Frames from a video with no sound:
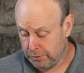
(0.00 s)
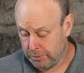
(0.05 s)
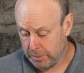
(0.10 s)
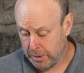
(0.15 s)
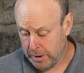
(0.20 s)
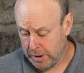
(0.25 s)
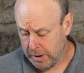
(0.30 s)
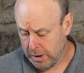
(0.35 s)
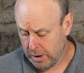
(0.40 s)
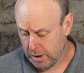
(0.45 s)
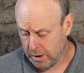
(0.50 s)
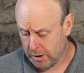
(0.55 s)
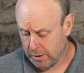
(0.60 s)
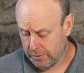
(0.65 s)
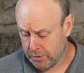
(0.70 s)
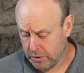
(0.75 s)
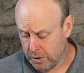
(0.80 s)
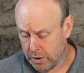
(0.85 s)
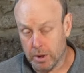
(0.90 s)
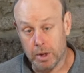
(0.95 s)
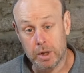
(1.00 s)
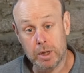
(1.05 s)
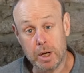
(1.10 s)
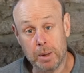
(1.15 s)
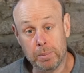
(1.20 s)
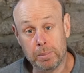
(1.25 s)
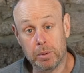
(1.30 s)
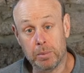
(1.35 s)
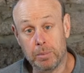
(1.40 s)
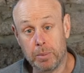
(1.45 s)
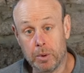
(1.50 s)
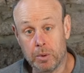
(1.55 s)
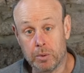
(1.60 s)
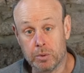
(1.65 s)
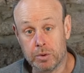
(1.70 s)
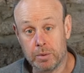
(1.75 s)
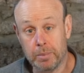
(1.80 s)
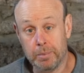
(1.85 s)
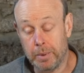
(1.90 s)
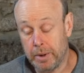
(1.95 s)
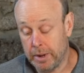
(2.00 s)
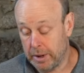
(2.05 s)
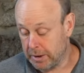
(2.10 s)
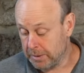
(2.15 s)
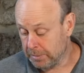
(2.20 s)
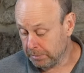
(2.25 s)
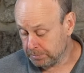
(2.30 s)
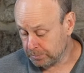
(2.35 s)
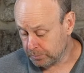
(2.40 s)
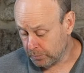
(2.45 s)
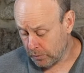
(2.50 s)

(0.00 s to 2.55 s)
for me. I've got a couple of bottles of mead.